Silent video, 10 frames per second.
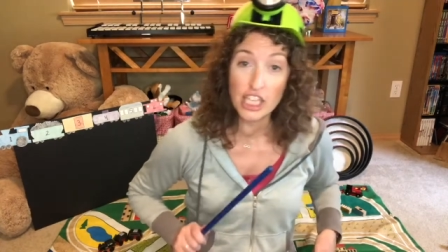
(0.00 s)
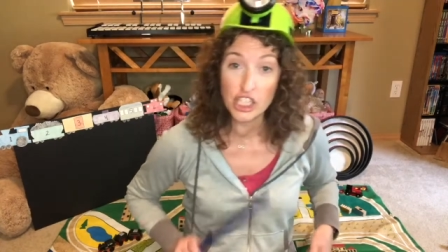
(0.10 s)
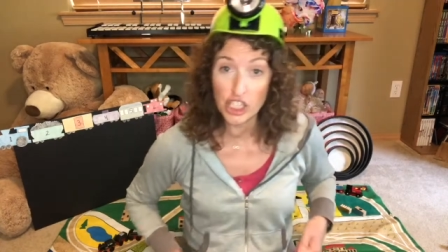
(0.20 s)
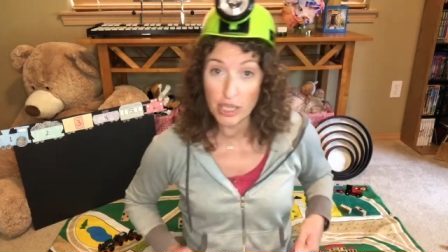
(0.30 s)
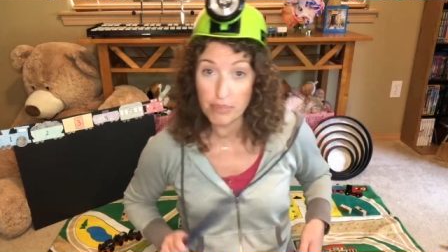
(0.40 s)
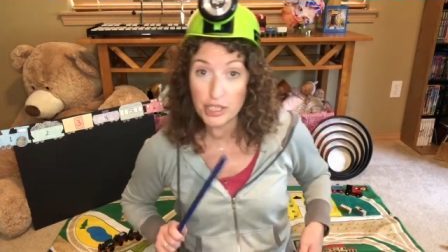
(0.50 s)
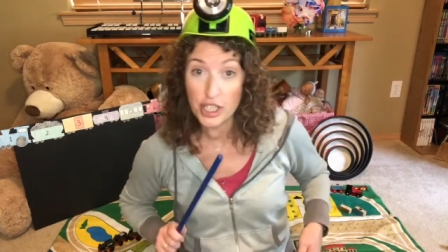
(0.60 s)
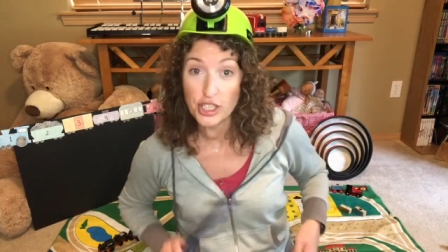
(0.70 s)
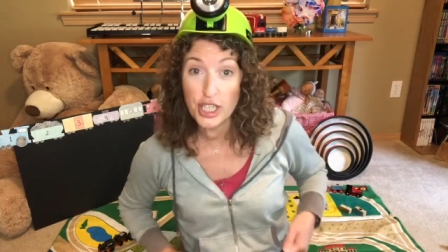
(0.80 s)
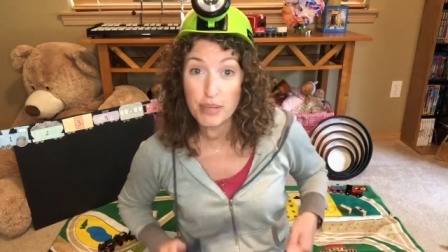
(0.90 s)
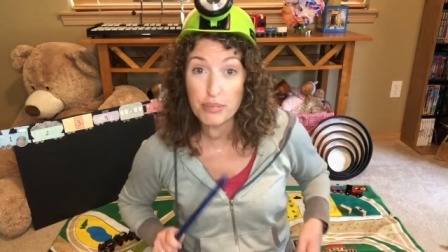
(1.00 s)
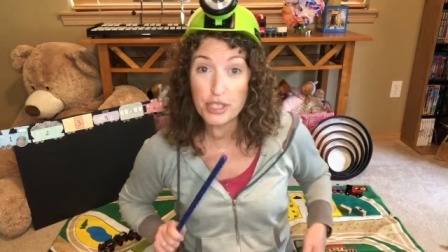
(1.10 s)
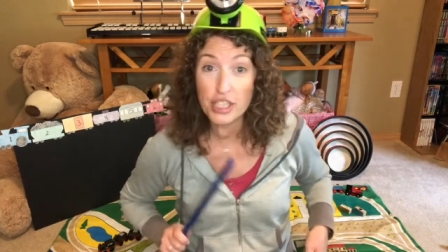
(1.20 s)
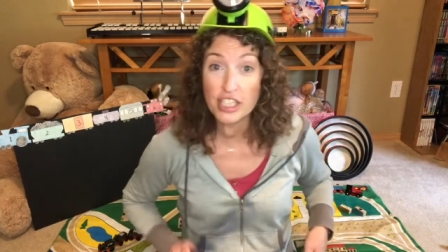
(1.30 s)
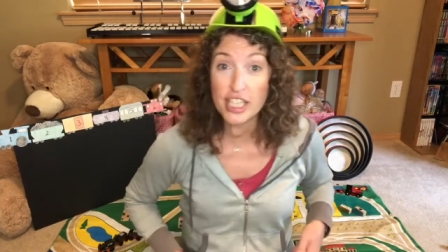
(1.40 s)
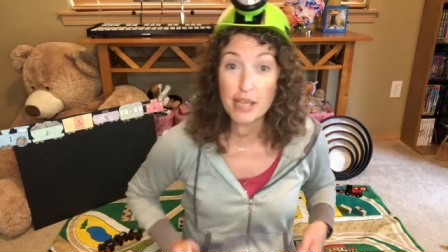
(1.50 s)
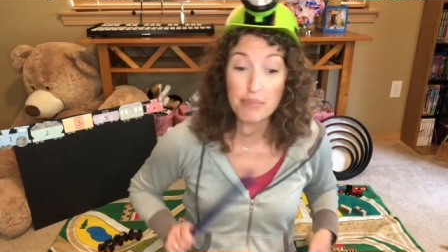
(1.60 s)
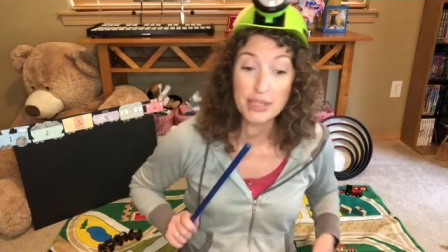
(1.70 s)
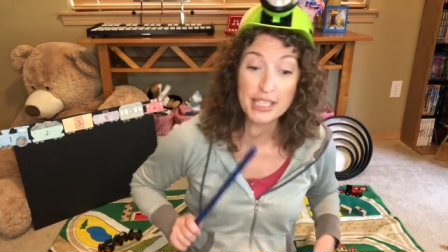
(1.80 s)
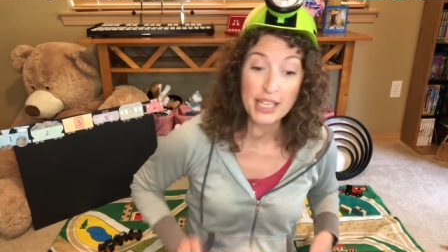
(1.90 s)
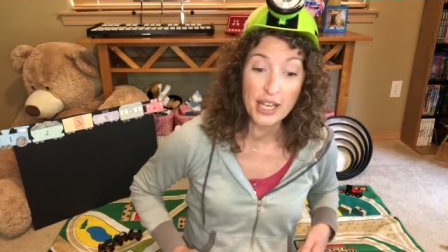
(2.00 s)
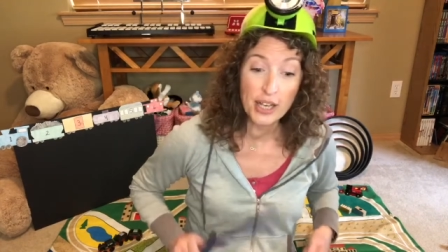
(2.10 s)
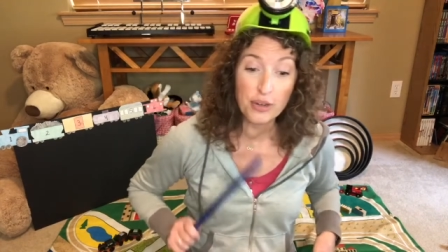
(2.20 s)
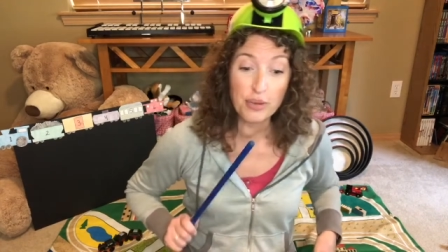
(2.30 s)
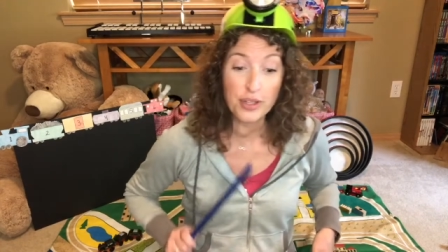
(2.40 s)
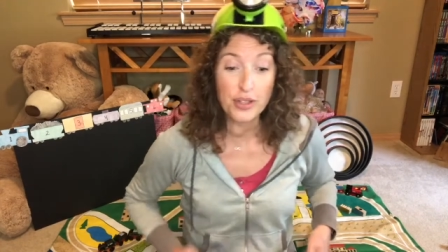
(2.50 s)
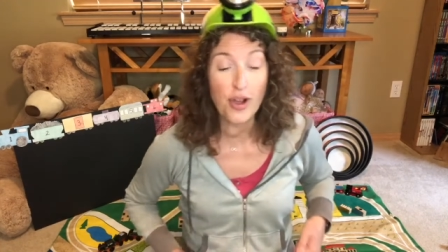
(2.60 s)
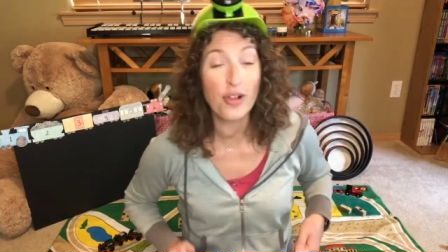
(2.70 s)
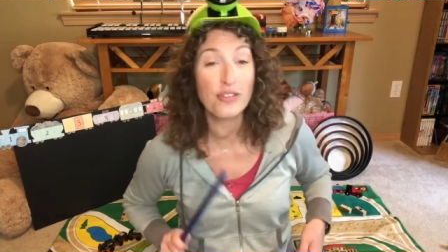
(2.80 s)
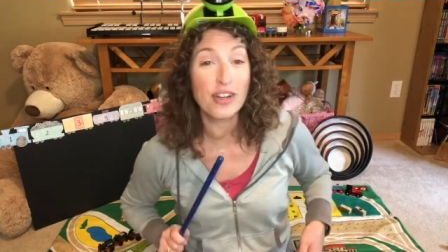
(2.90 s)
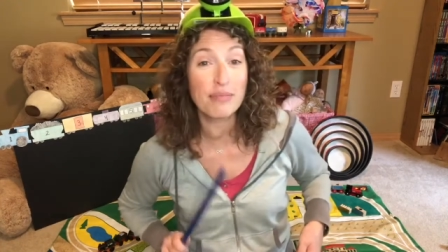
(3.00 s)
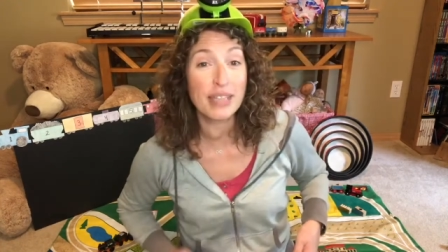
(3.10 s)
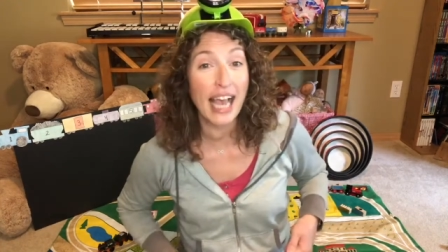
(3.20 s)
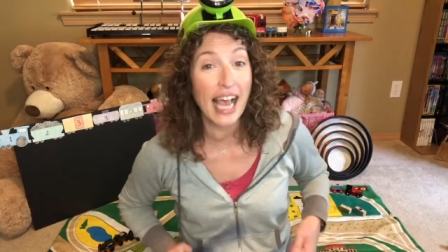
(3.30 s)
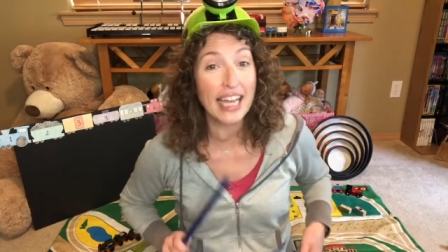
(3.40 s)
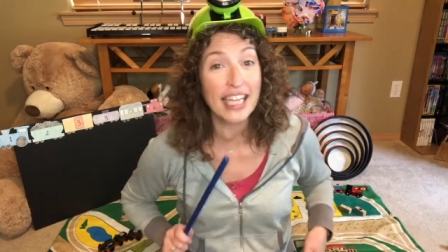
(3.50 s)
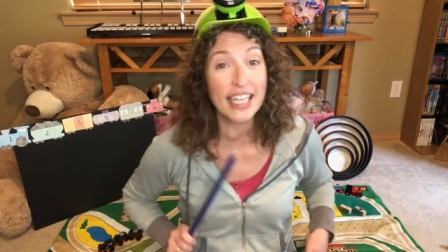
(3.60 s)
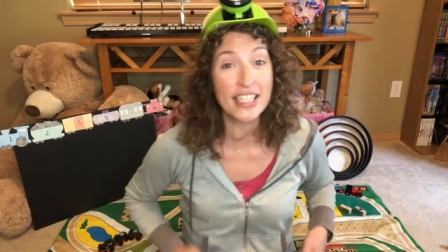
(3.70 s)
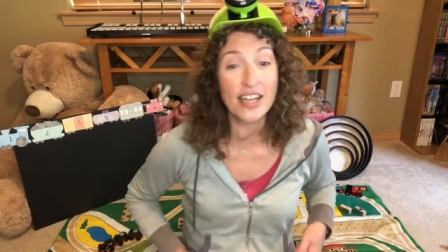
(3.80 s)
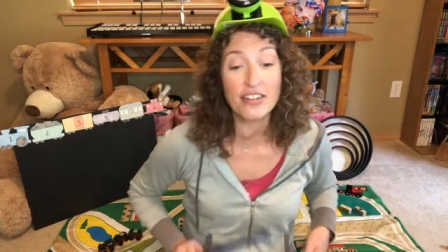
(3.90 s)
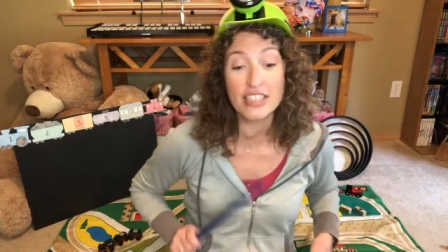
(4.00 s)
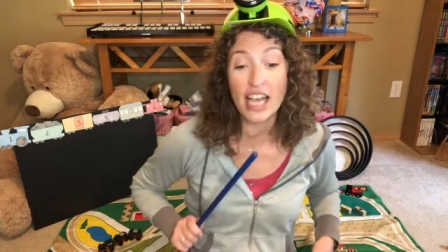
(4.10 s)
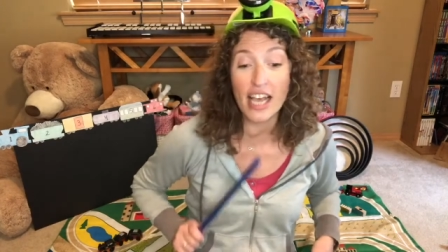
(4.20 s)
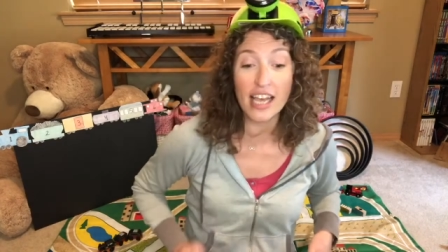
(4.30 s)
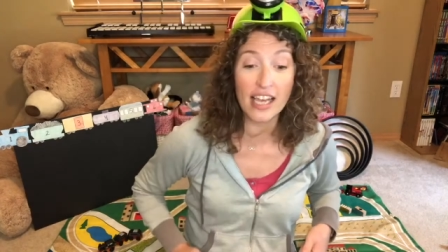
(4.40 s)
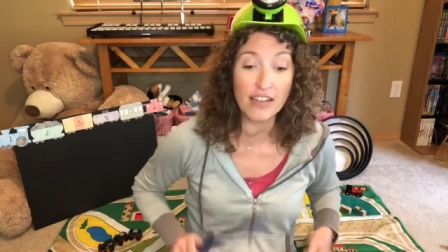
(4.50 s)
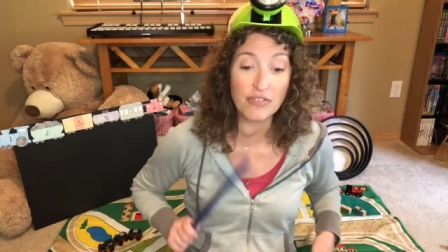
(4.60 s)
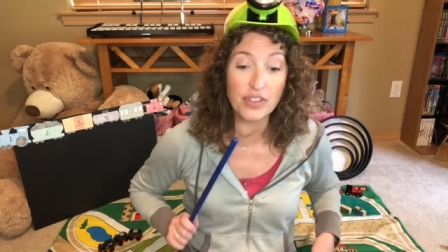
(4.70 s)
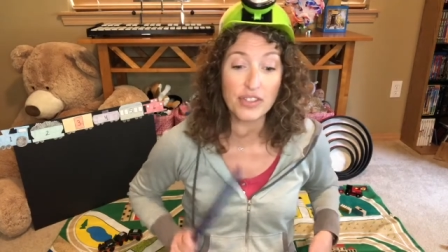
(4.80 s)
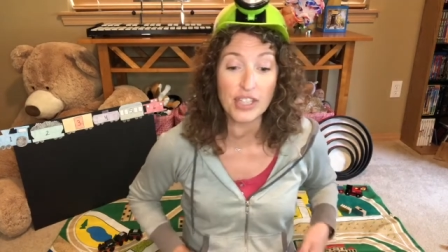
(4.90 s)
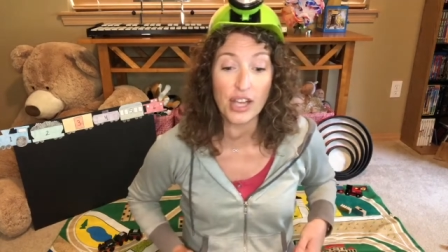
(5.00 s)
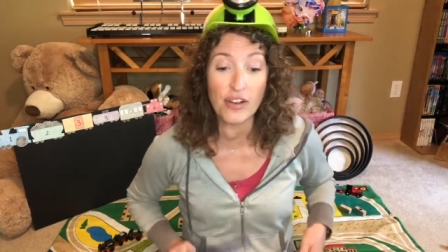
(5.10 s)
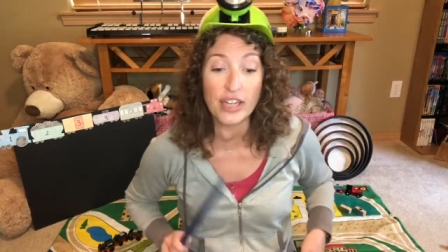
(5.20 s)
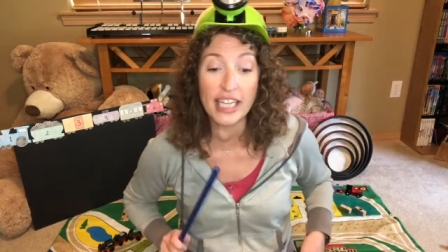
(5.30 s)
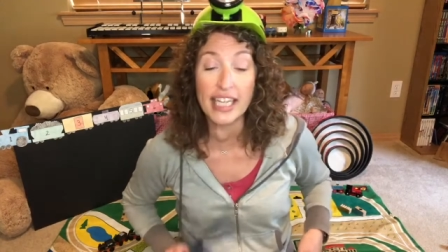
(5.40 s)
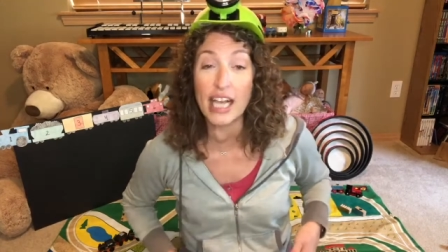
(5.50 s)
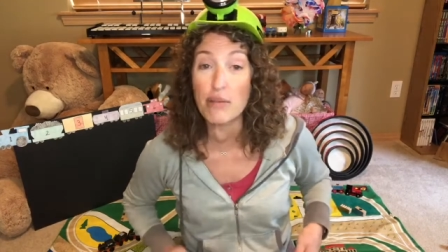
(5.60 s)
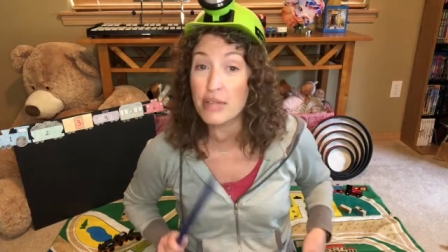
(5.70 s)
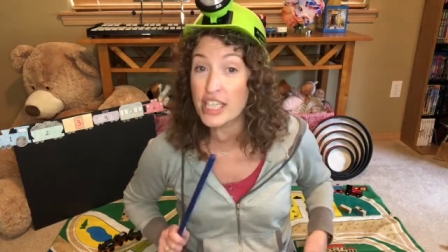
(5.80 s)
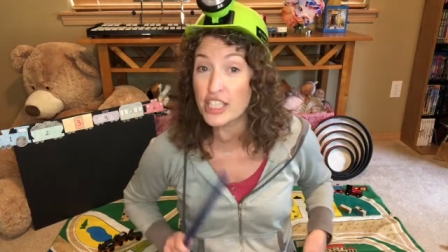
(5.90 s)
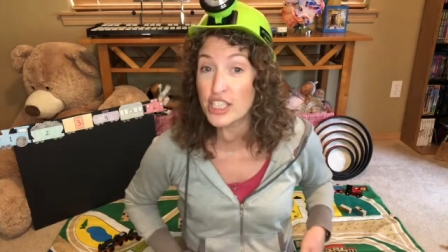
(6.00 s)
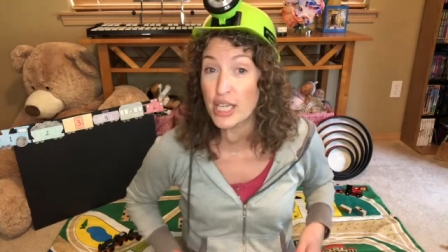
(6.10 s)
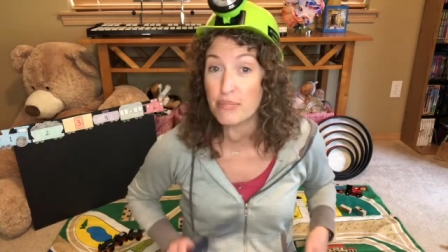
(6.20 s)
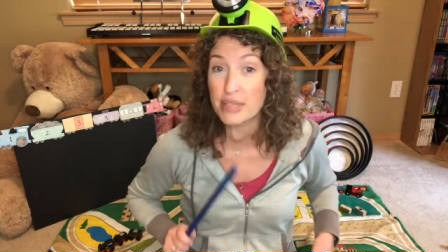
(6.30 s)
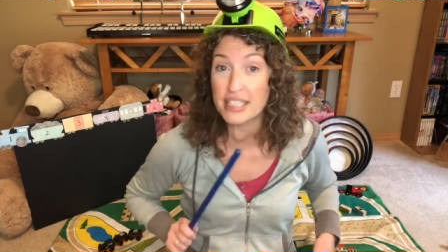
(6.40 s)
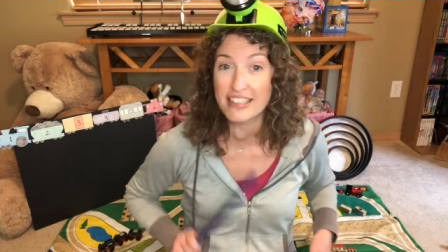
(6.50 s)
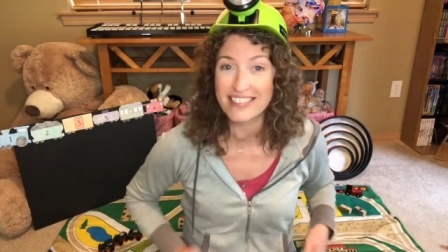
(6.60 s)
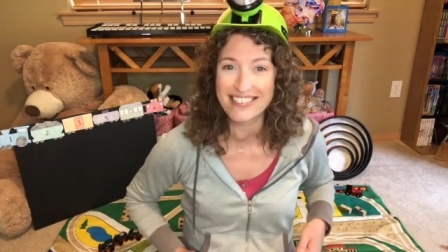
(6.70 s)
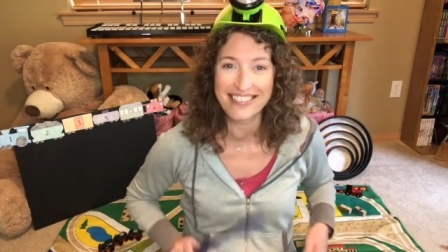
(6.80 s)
Ships, ships, ships with coal from Caledonia for loading up the ships.